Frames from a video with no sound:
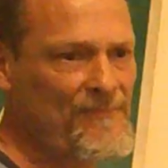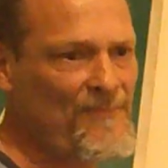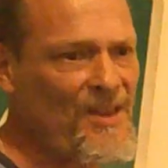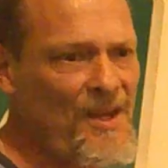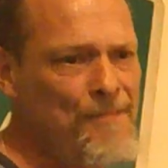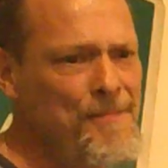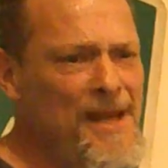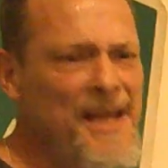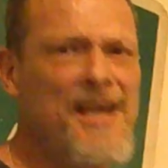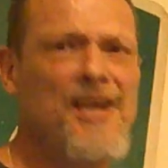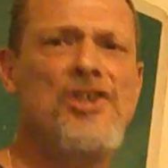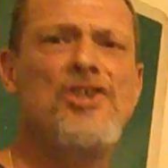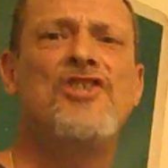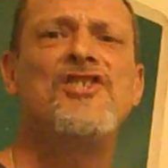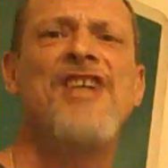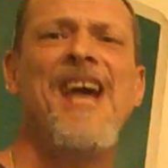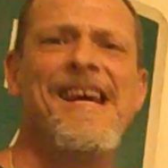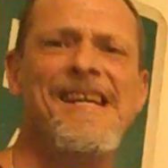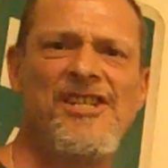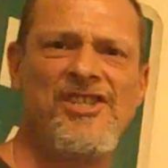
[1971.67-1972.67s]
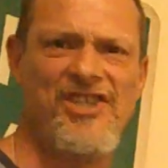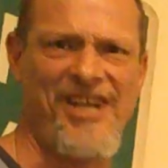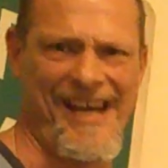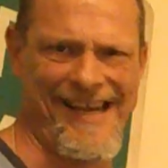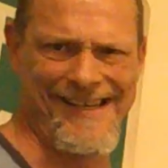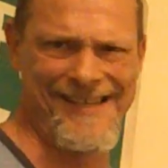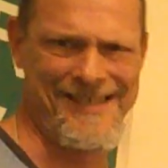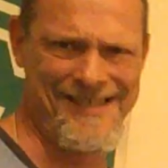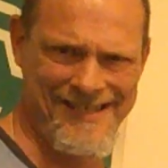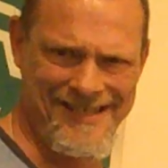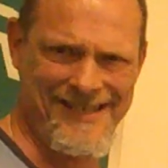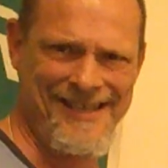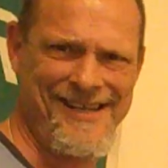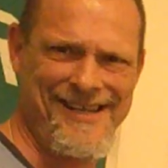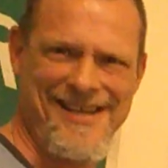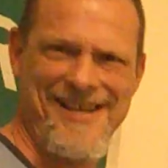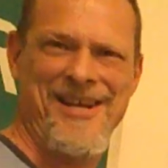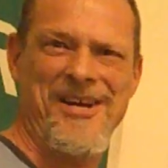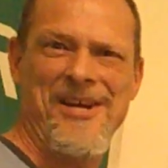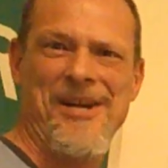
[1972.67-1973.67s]
Me and JJ,
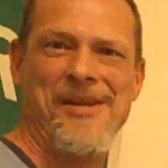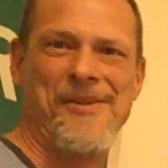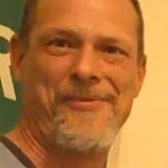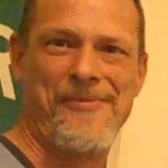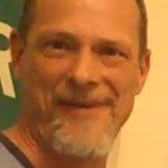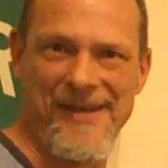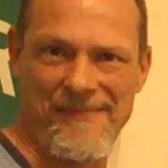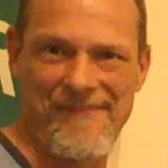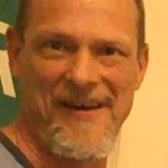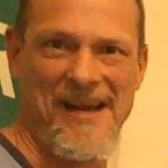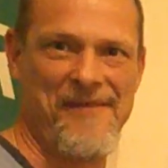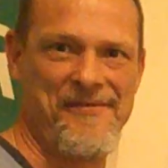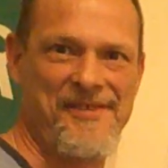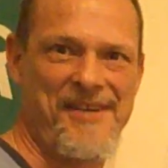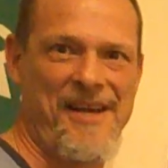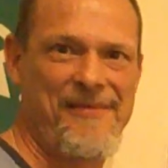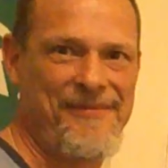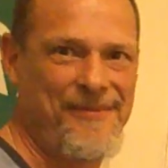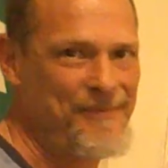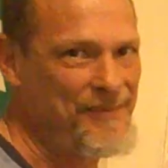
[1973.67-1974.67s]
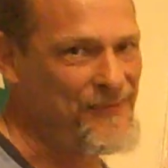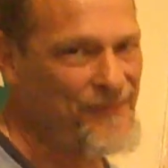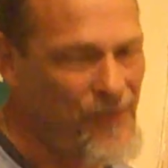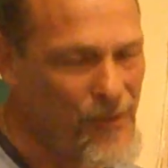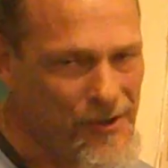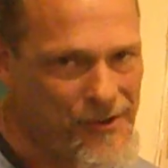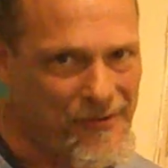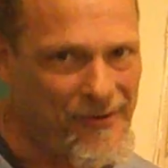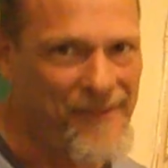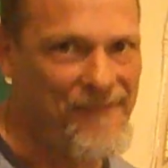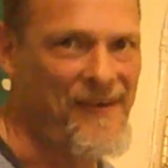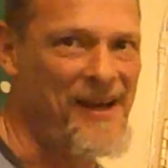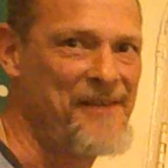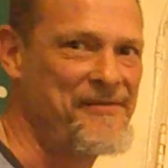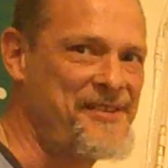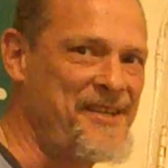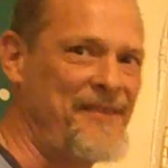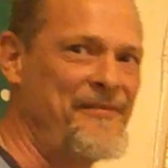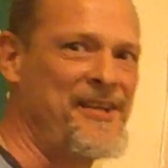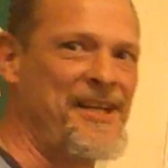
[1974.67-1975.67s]
357, before
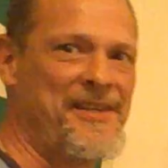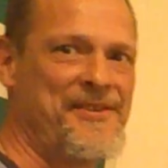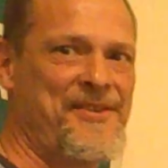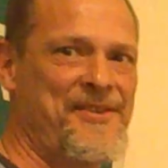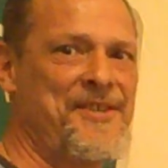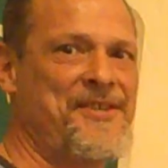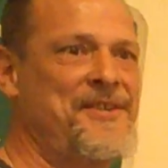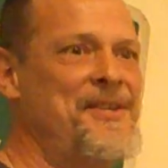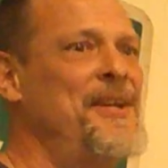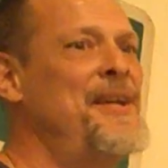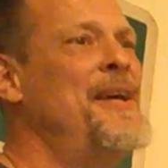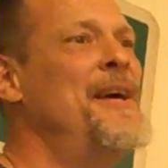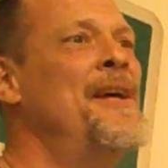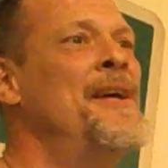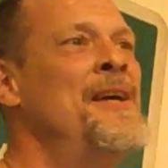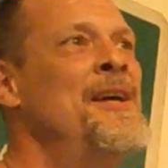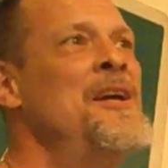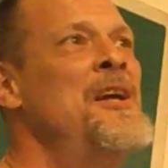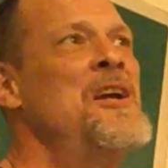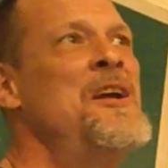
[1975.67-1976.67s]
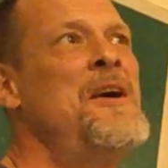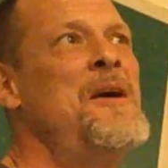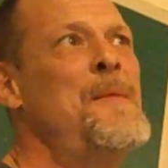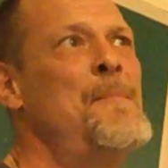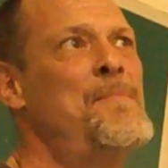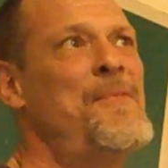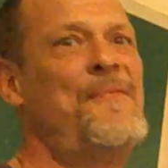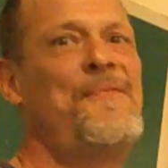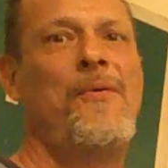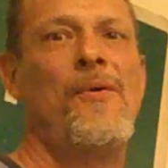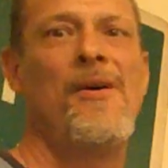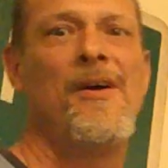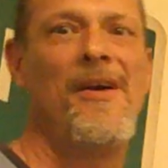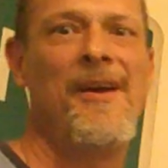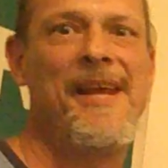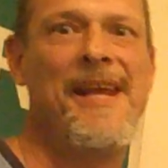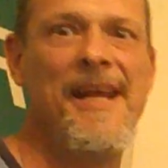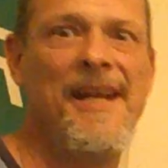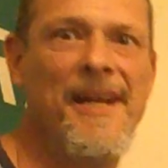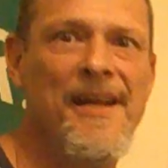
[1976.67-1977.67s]
357 existed, before
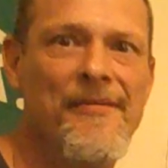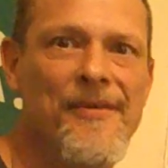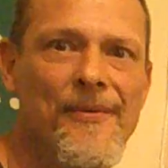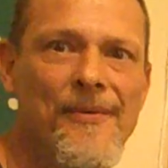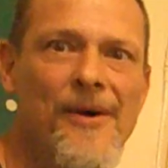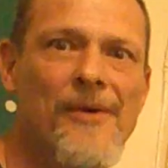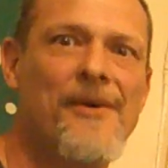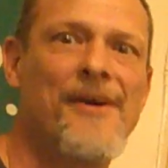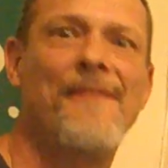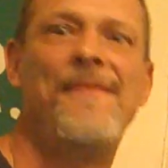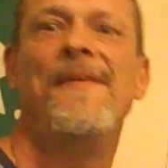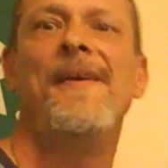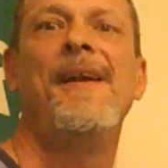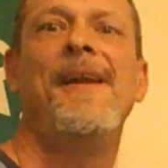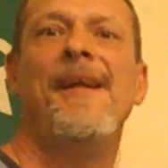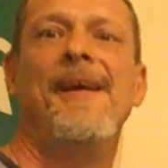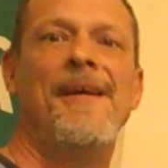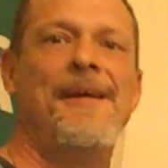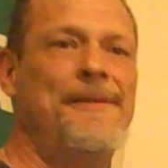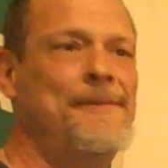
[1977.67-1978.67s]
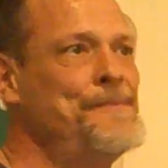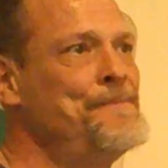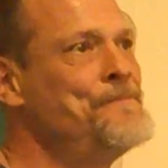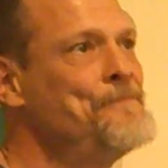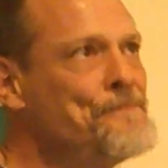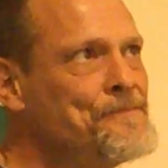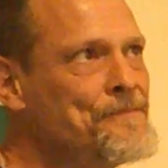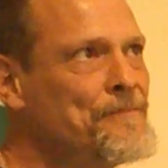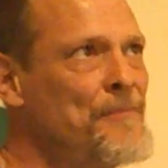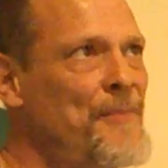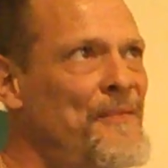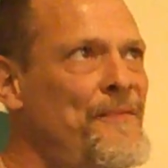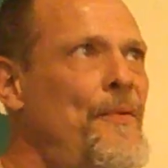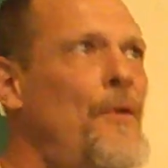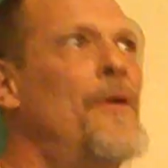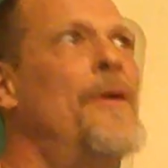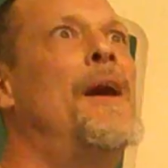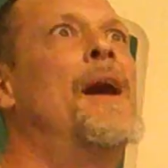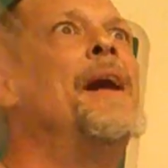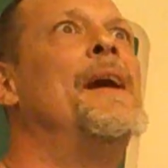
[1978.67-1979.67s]
he even wrote graffiti,
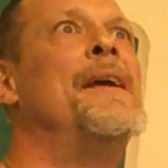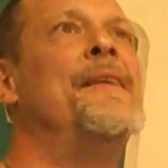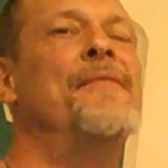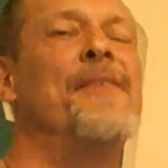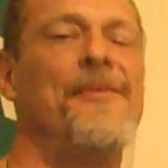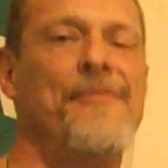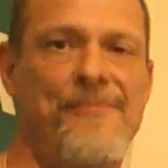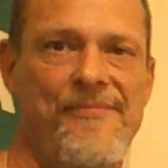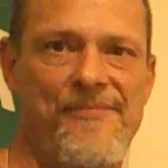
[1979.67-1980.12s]
before I even